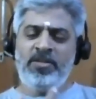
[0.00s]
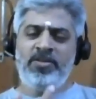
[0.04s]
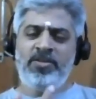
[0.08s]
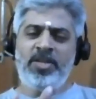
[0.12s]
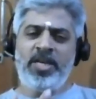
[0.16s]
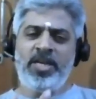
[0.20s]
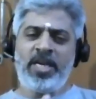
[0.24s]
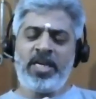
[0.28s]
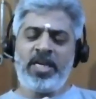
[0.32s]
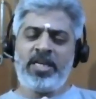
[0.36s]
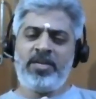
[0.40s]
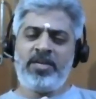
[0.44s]

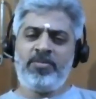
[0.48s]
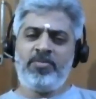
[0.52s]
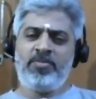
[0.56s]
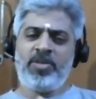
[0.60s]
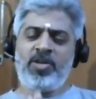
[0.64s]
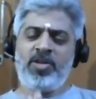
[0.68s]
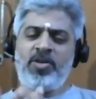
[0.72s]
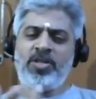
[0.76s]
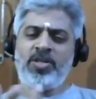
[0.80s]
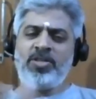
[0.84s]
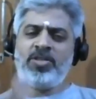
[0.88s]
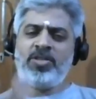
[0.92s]
They
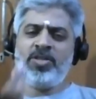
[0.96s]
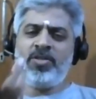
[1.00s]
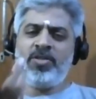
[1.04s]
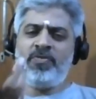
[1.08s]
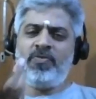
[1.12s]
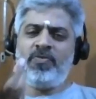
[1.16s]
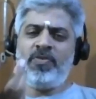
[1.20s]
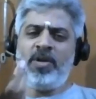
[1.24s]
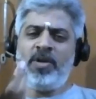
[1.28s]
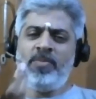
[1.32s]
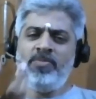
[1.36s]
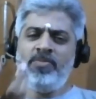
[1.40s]
because
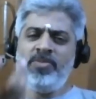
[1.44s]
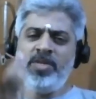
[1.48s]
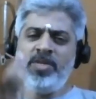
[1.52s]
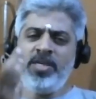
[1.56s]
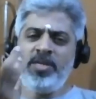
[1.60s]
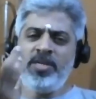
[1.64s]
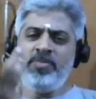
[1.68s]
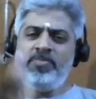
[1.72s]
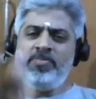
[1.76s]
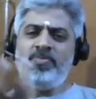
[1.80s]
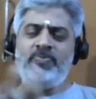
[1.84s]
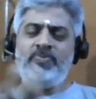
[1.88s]
from
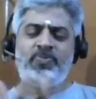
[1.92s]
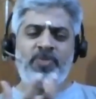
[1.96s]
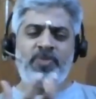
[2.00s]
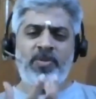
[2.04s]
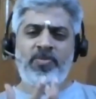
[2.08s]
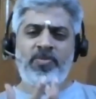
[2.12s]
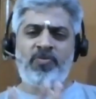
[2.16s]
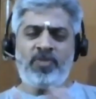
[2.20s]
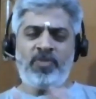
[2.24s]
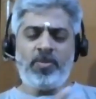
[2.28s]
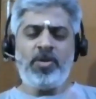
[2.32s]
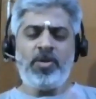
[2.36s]

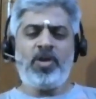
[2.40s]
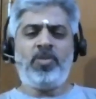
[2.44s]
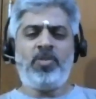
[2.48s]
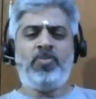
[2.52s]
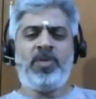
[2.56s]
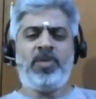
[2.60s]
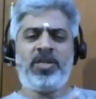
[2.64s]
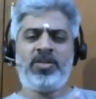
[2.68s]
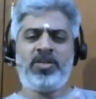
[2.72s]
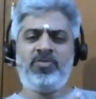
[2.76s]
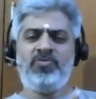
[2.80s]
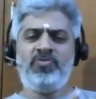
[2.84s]
our
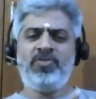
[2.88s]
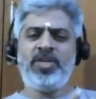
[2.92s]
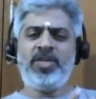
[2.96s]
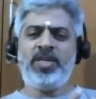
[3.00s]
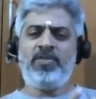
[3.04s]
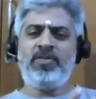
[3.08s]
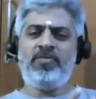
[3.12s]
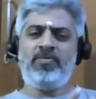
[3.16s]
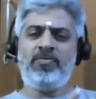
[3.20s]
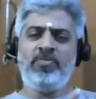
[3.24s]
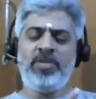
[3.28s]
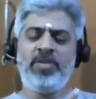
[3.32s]
birth, we
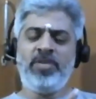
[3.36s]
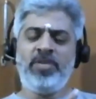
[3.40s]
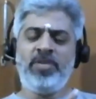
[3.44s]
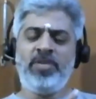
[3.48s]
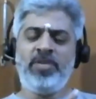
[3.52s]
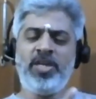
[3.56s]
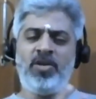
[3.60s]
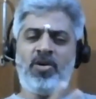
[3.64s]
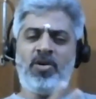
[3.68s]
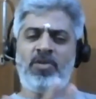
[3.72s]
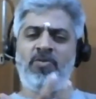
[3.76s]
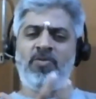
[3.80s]
have
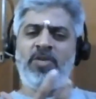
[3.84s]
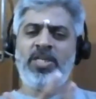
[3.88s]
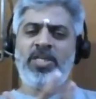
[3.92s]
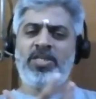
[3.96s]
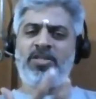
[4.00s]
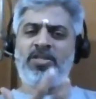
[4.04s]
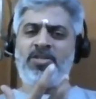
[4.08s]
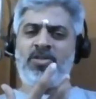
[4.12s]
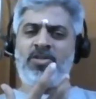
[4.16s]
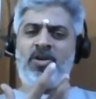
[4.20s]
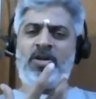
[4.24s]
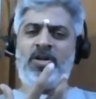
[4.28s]
been
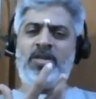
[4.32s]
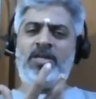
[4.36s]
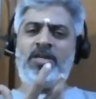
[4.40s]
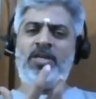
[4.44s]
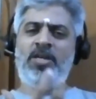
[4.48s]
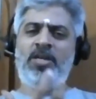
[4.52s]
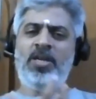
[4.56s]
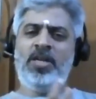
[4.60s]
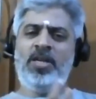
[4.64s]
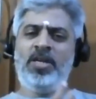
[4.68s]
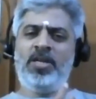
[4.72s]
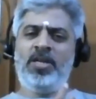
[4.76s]
always taught
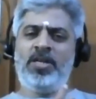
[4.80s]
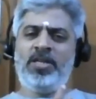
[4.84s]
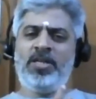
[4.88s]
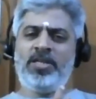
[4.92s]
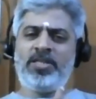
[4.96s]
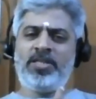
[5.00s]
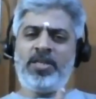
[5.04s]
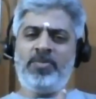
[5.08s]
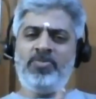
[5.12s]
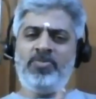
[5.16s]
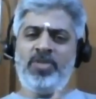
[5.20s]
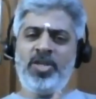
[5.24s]

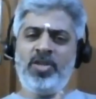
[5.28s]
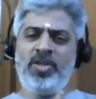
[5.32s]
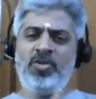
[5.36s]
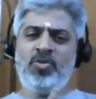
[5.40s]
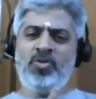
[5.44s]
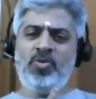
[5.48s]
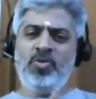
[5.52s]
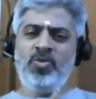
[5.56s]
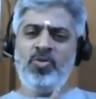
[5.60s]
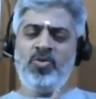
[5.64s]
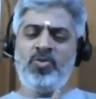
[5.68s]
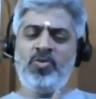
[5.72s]
something
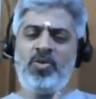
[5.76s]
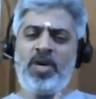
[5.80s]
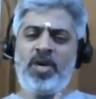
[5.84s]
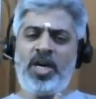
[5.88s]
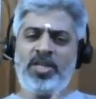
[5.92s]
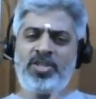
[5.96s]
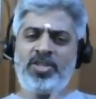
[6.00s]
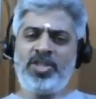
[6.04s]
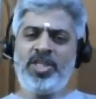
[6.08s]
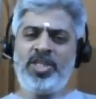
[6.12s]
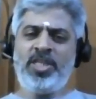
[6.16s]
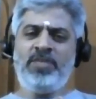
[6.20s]
to
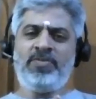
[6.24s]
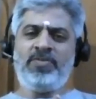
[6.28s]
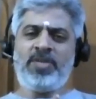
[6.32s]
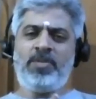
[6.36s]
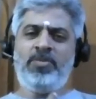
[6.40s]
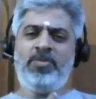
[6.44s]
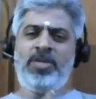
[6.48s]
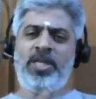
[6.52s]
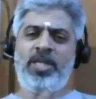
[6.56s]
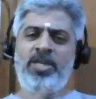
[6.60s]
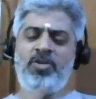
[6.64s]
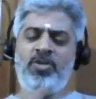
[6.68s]
achieve,
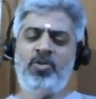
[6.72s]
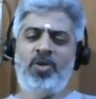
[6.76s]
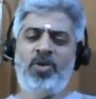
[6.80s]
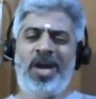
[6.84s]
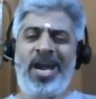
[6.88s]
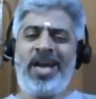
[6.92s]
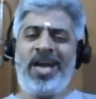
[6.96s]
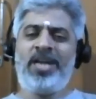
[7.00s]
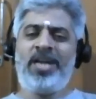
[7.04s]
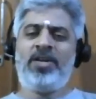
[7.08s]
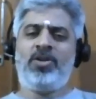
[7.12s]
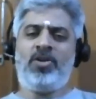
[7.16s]
something to
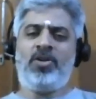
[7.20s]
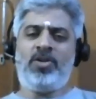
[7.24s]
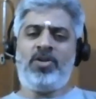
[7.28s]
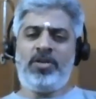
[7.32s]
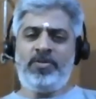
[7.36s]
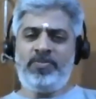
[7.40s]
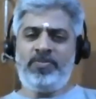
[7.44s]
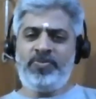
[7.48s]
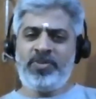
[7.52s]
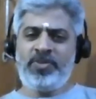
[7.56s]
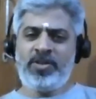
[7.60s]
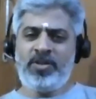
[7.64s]
act on
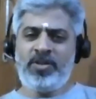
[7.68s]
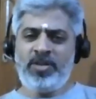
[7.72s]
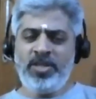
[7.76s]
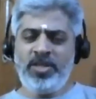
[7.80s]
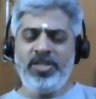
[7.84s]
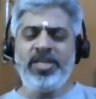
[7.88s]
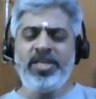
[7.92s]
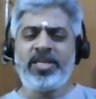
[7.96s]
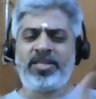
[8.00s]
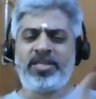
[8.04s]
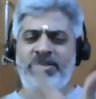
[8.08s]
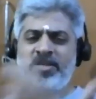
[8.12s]

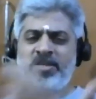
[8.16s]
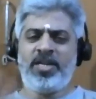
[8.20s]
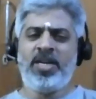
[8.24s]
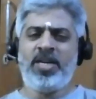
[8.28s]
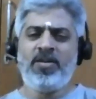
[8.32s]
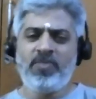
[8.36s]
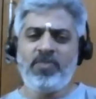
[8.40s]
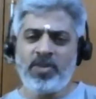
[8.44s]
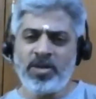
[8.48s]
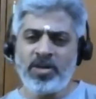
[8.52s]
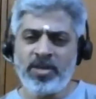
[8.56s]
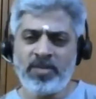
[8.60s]
in the
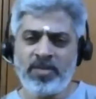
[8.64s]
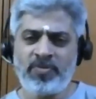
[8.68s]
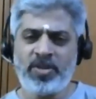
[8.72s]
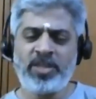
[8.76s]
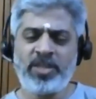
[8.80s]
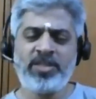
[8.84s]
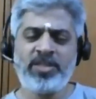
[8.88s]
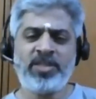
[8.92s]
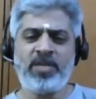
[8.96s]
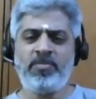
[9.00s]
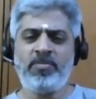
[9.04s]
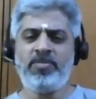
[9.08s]
external world, for
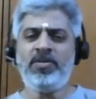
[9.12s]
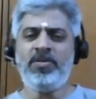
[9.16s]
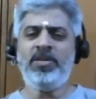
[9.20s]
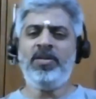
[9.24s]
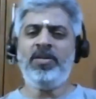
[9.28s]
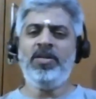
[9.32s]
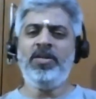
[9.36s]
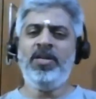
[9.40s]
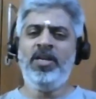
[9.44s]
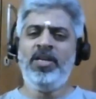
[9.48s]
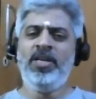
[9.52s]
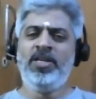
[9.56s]
example.
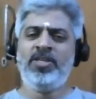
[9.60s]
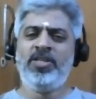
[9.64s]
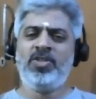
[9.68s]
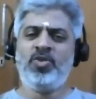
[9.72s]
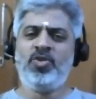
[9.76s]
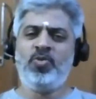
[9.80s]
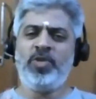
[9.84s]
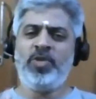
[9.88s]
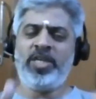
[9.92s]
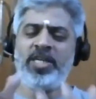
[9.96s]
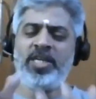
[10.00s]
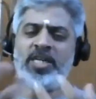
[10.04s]

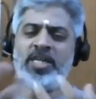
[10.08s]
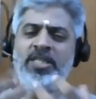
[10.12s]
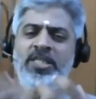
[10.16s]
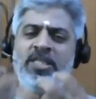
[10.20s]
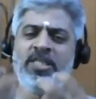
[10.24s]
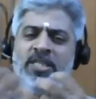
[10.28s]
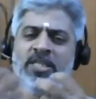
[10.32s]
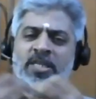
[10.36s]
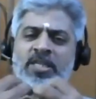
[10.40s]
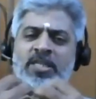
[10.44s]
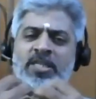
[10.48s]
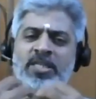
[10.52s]
So we
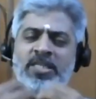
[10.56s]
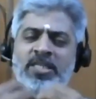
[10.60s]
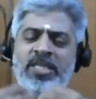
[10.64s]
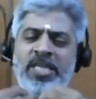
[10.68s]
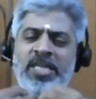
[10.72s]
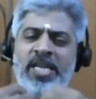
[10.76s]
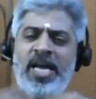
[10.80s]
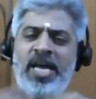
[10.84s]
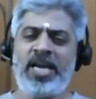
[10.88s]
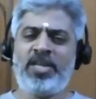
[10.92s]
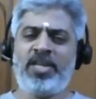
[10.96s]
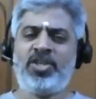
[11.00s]
consider this
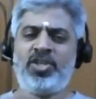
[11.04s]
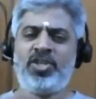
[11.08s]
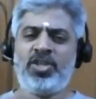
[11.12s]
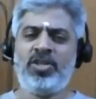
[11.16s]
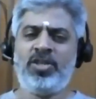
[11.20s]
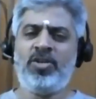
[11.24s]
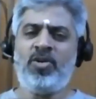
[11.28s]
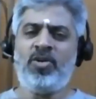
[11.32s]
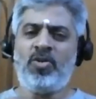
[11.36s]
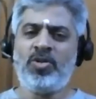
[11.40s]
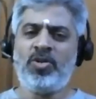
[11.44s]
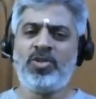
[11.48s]

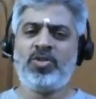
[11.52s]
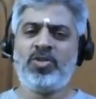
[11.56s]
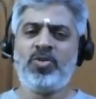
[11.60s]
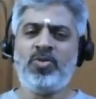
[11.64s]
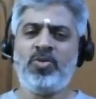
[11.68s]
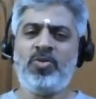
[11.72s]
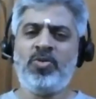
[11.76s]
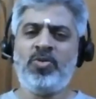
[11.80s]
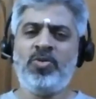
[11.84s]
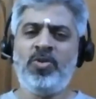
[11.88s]
inaction also.